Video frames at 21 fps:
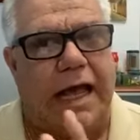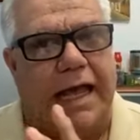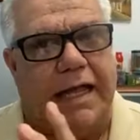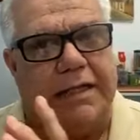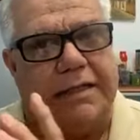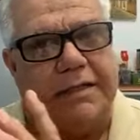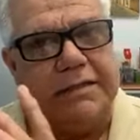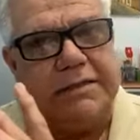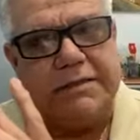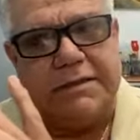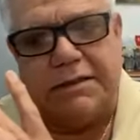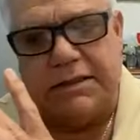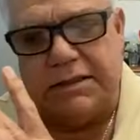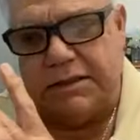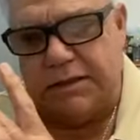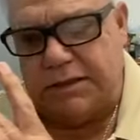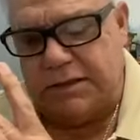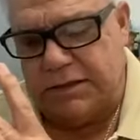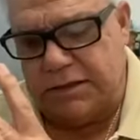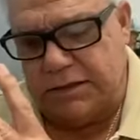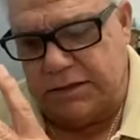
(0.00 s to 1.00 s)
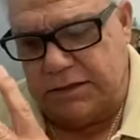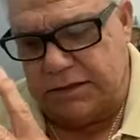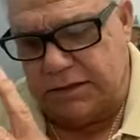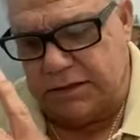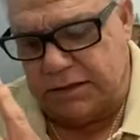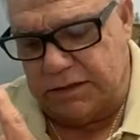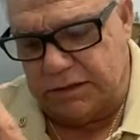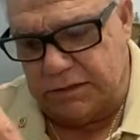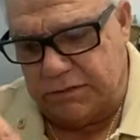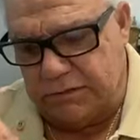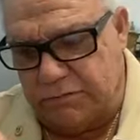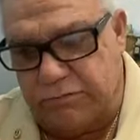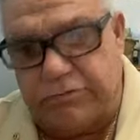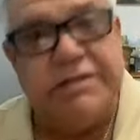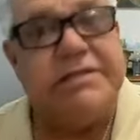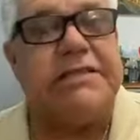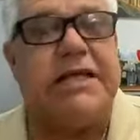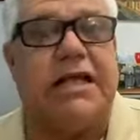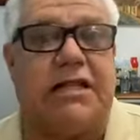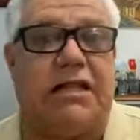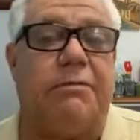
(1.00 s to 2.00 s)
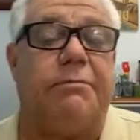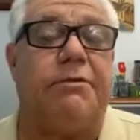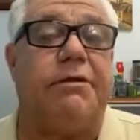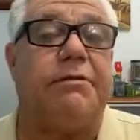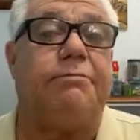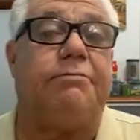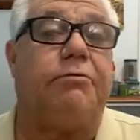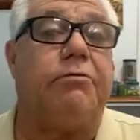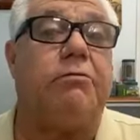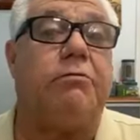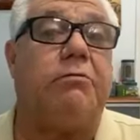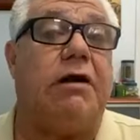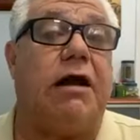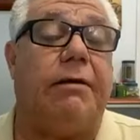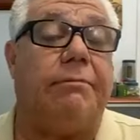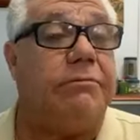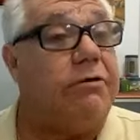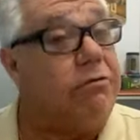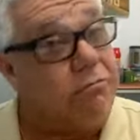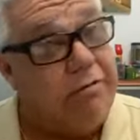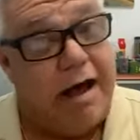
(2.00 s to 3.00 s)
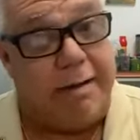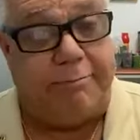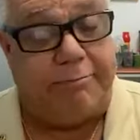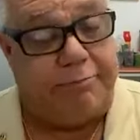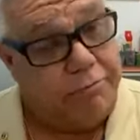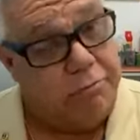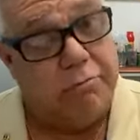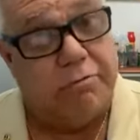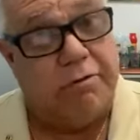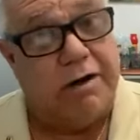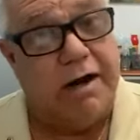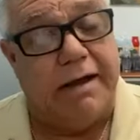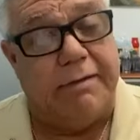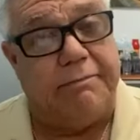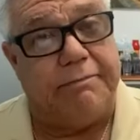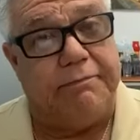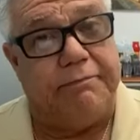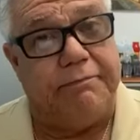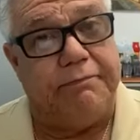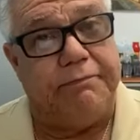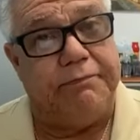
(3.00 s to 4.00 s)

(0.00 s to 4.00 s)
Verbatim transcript: and the resettlement program, the RAP program,